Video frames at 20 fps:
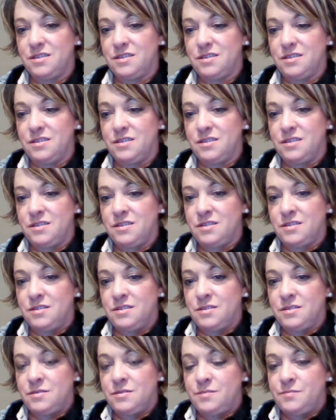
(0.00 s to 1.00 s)

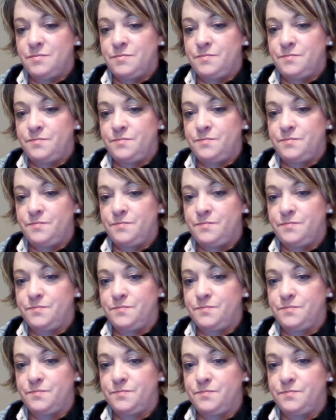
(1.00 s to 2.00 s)

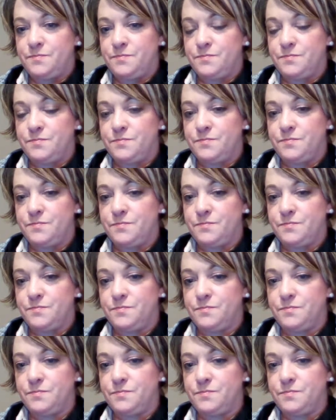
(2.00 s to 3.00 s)

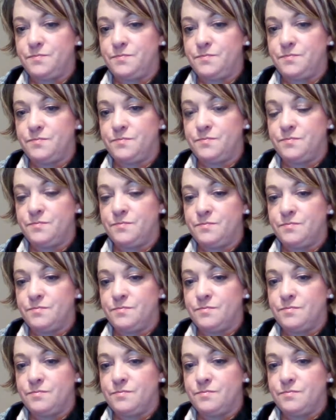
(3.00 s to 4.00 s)

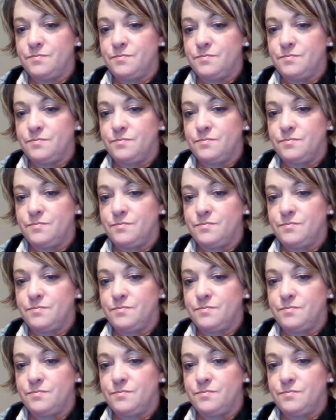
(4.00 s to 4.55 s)
No words are spoken by the person on screen.